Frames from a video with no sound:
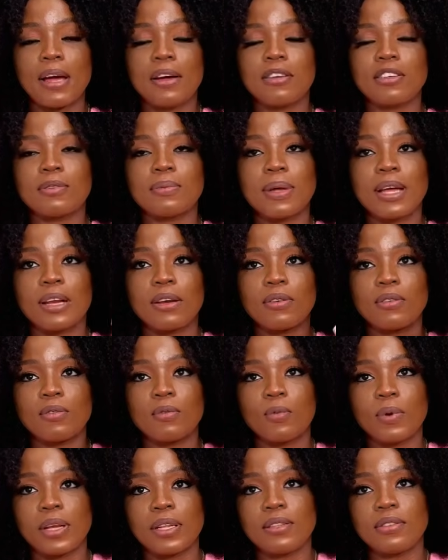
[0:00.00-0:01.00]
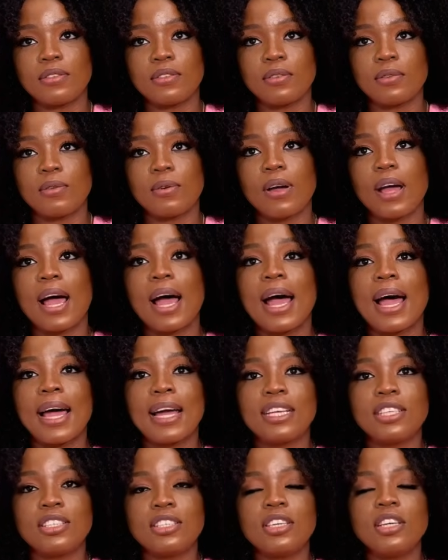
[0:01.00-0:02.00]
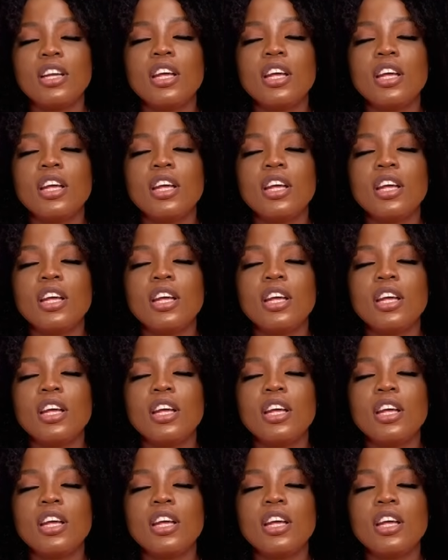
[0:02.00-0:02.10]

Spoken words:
husband went to Hajj.